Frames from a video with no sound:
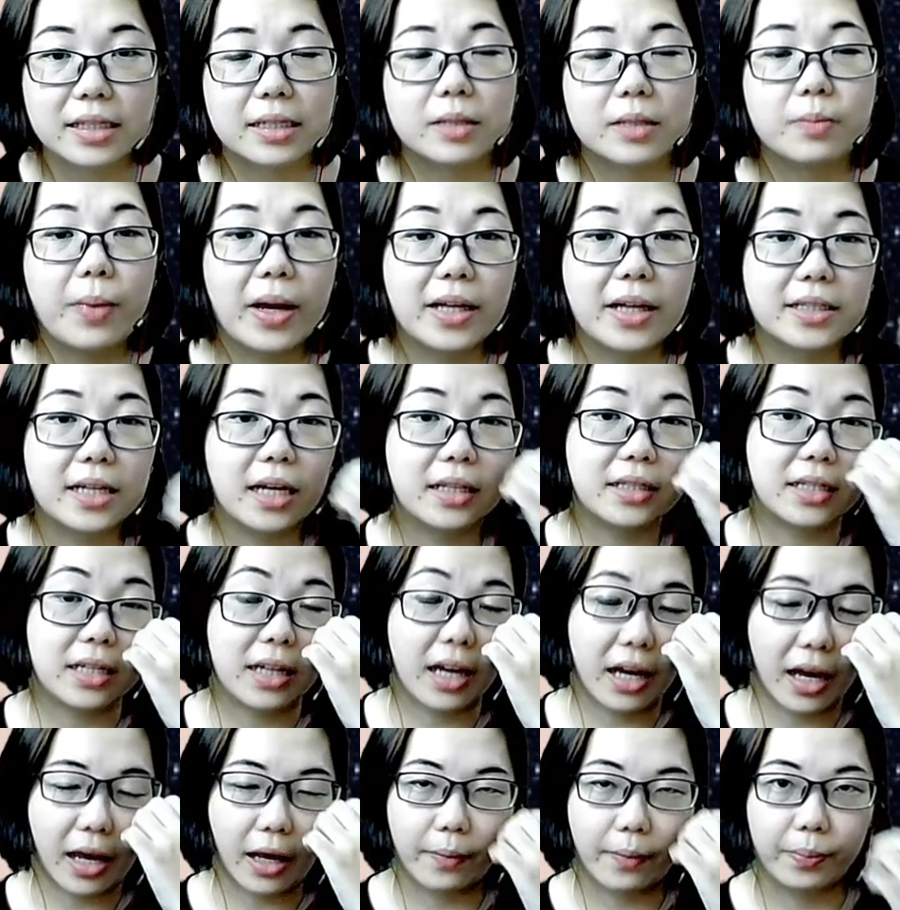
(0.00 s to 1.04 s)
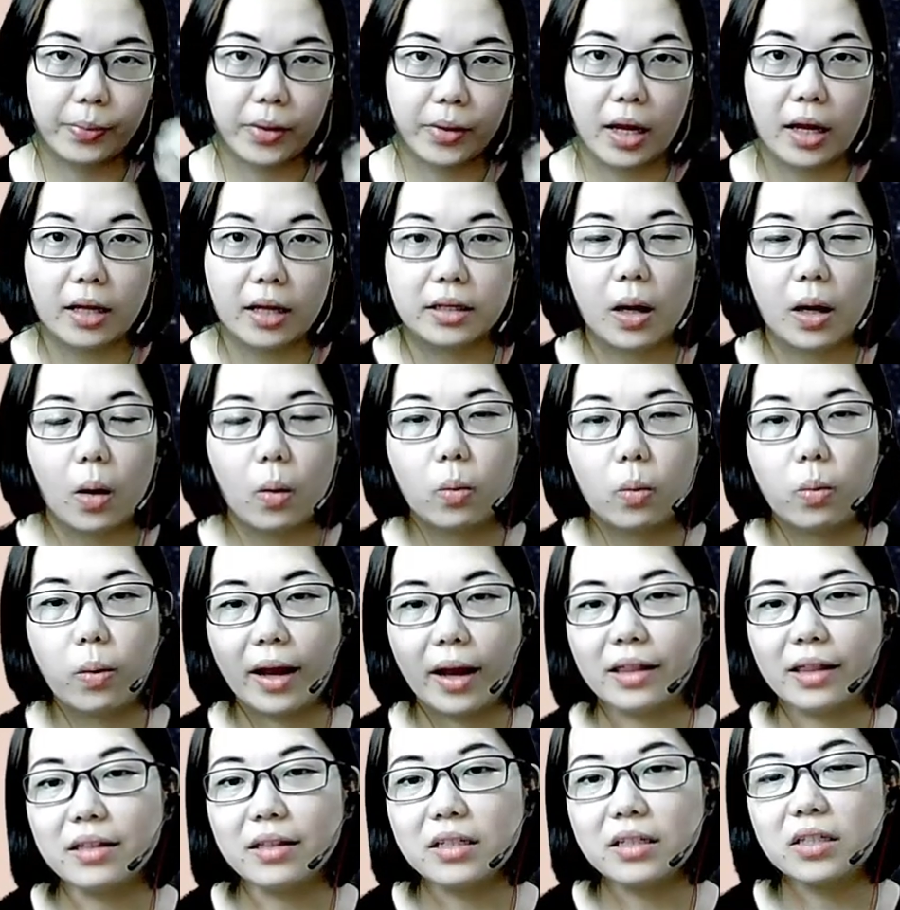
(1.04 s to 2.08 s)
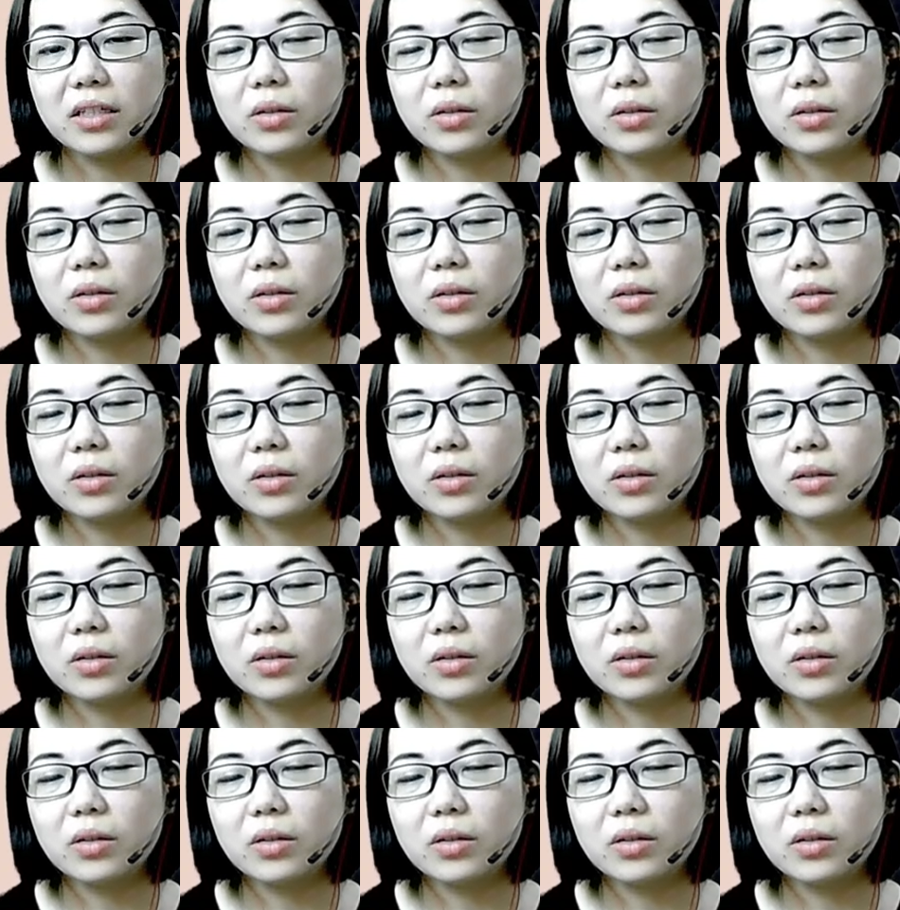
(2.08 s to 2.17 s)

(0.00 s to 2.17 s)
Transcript: is beta decay. Now when the